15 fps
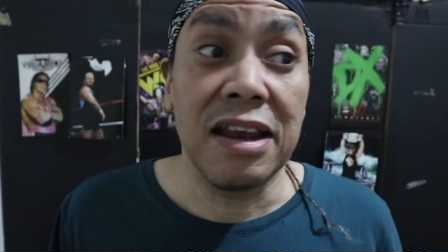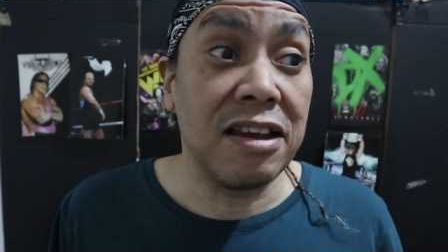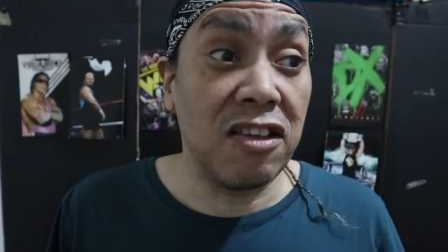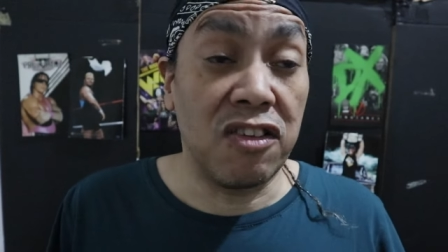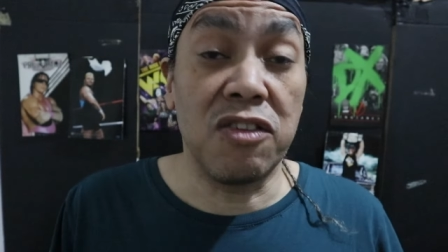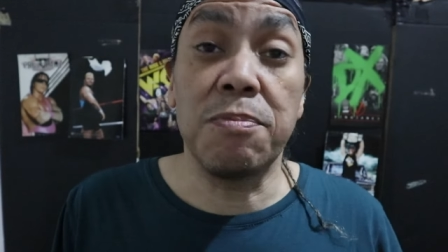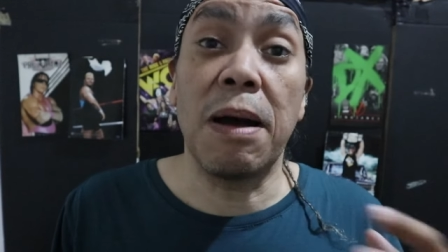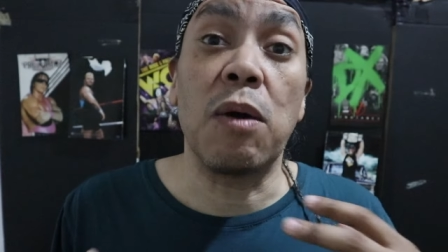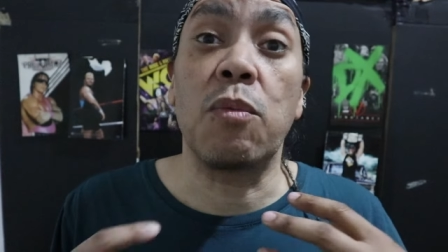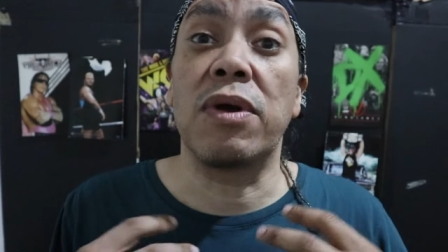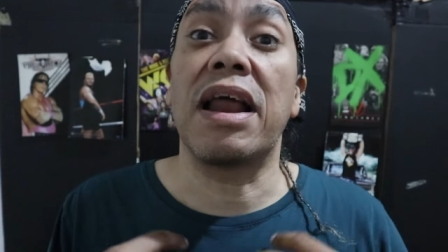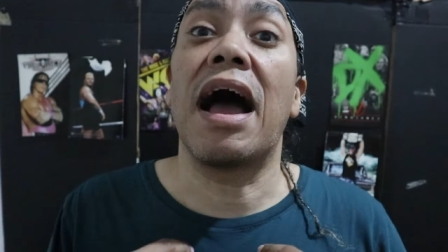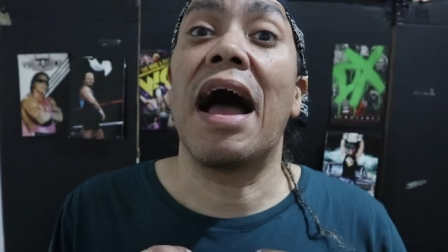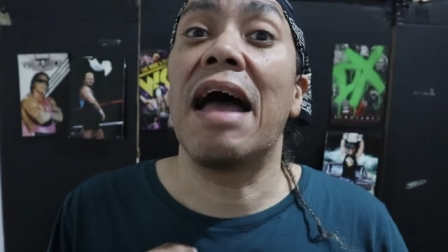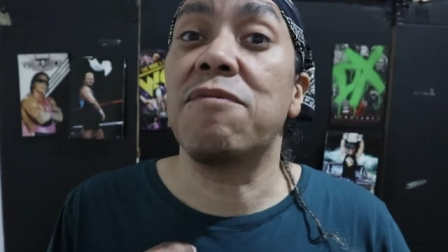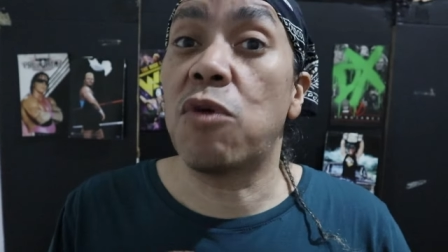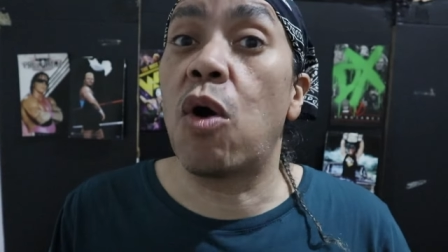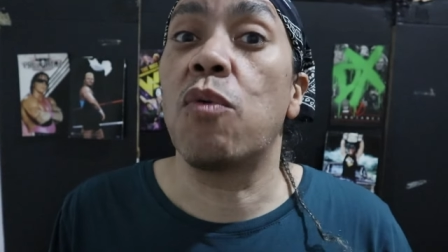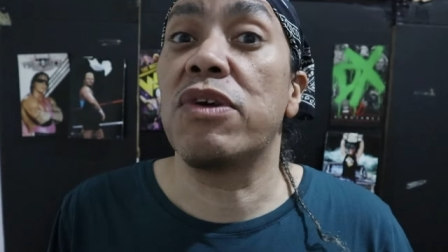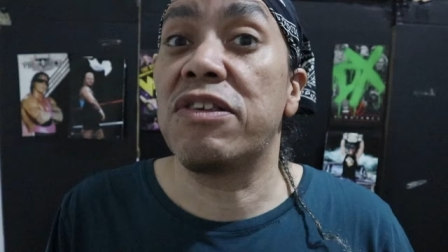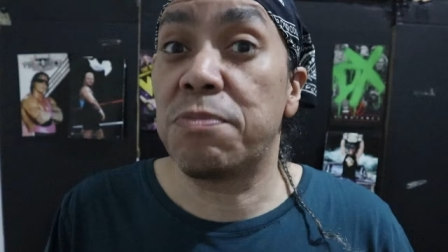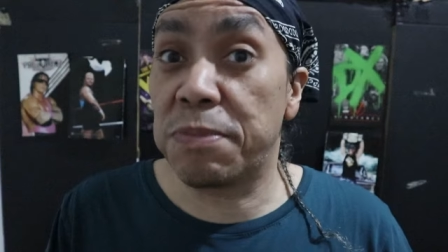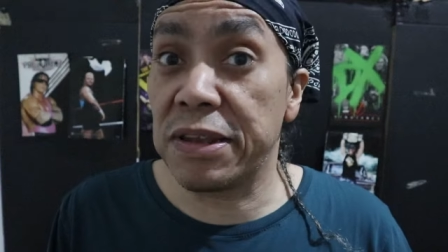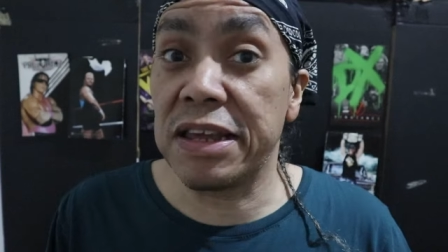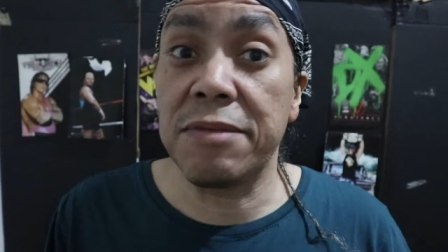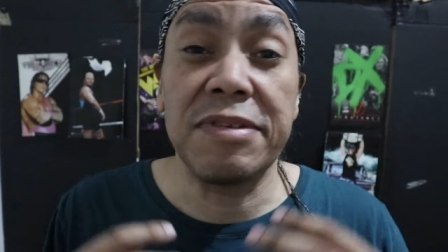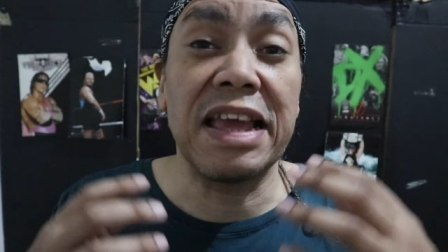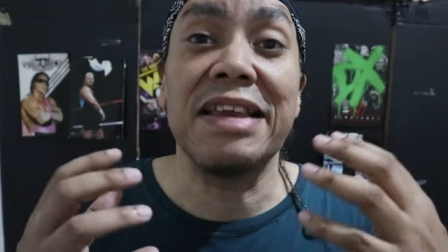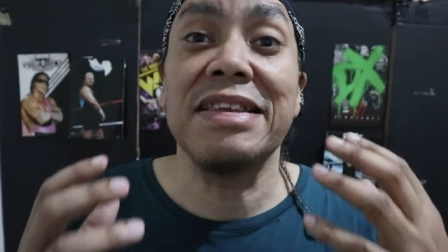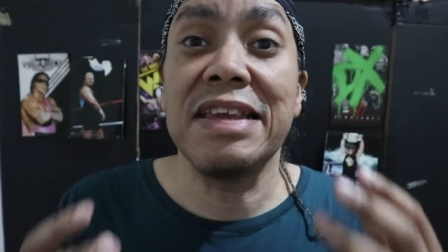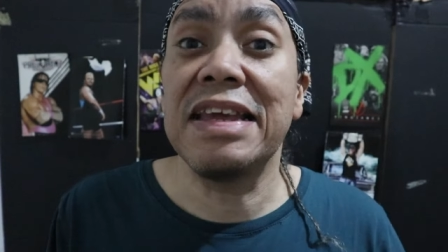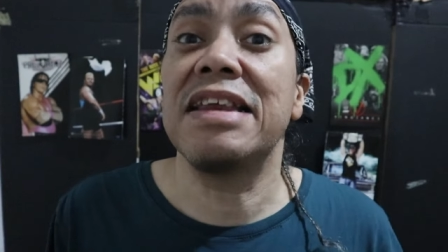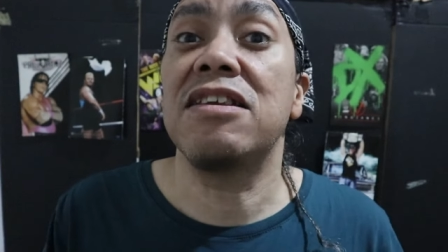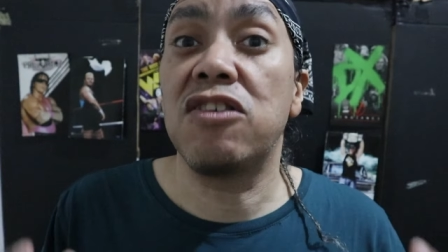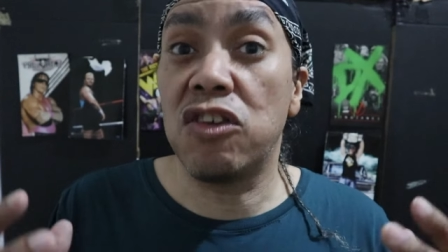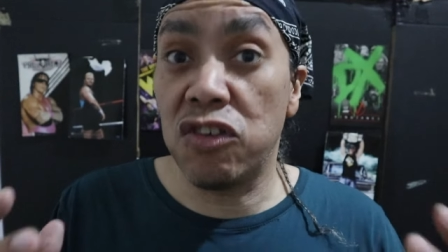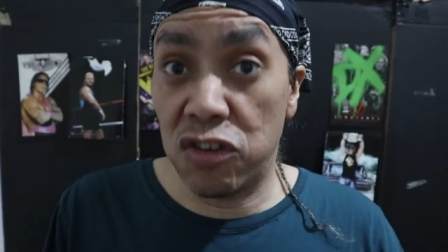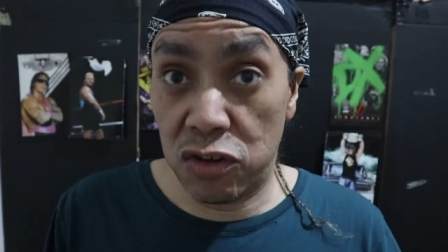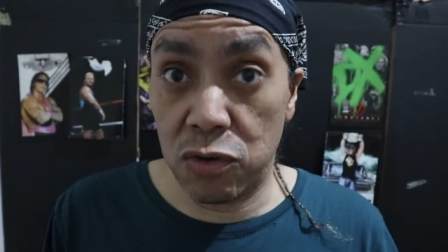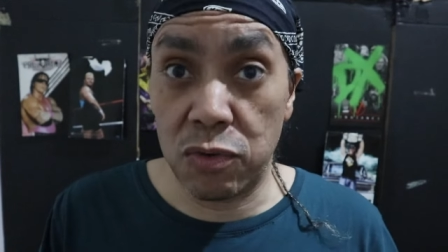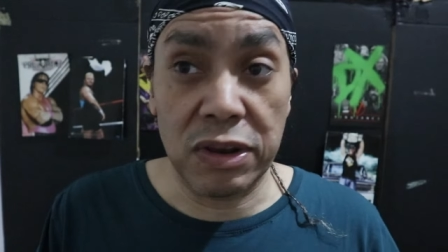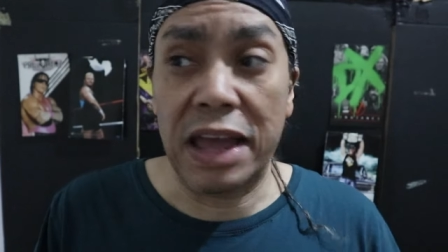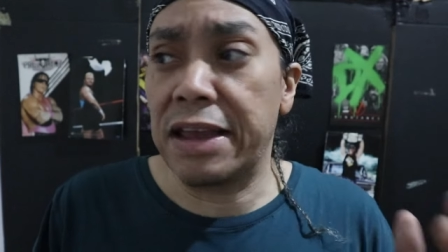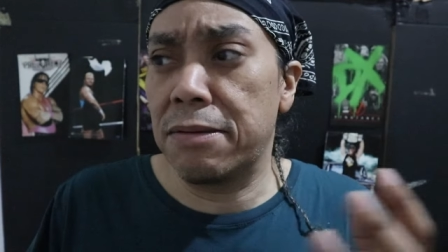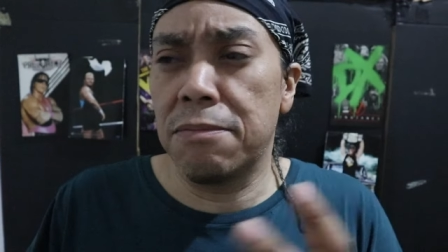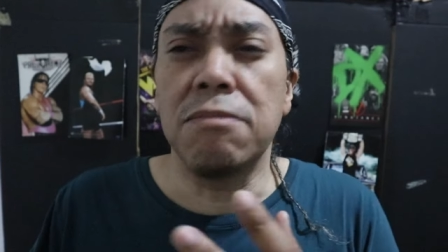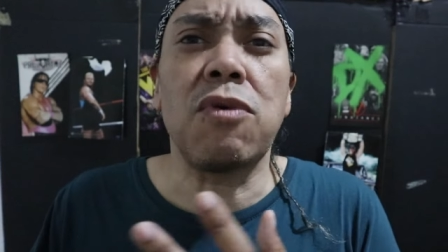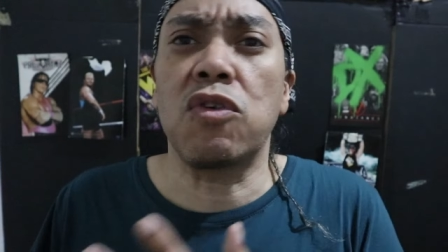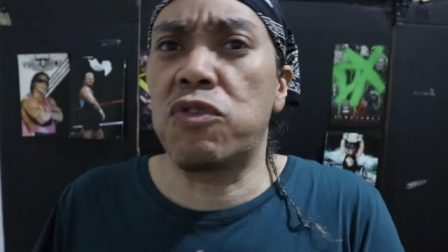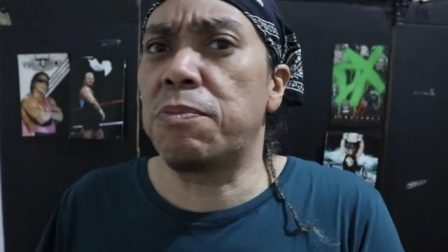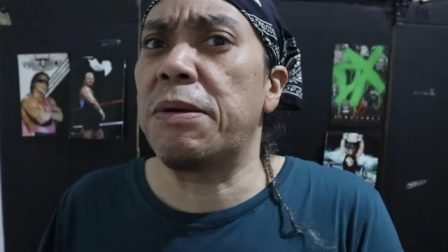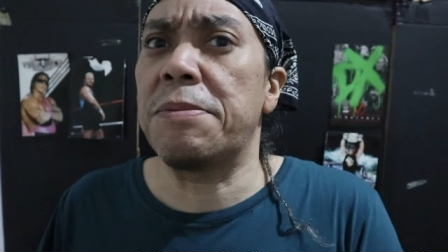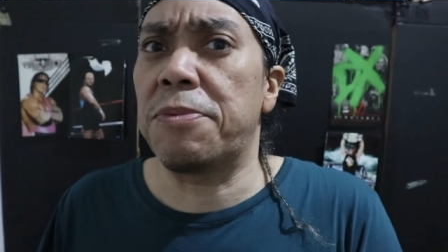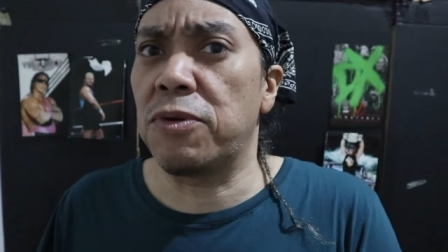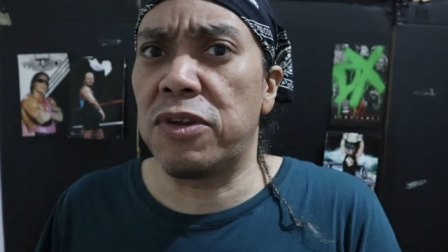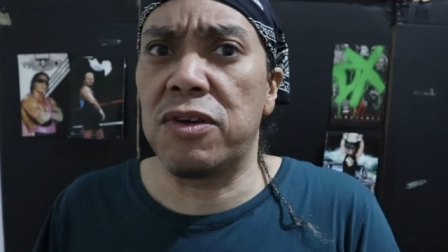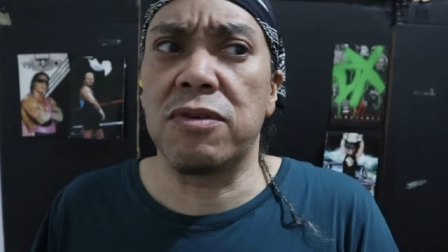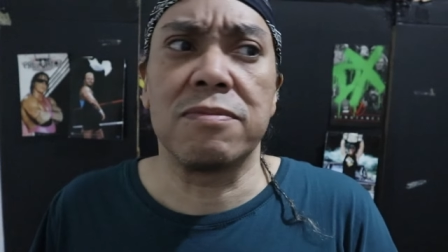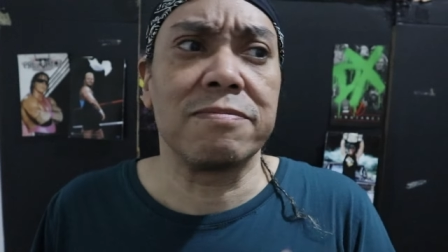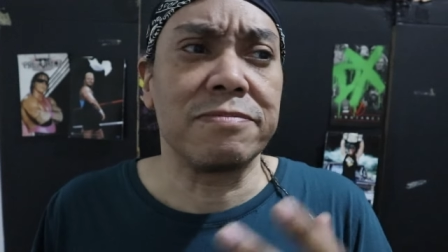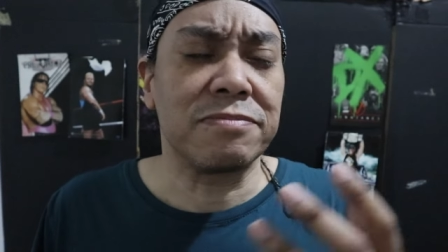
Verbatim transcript: This is about what I've always believed they needed to do, like most people do.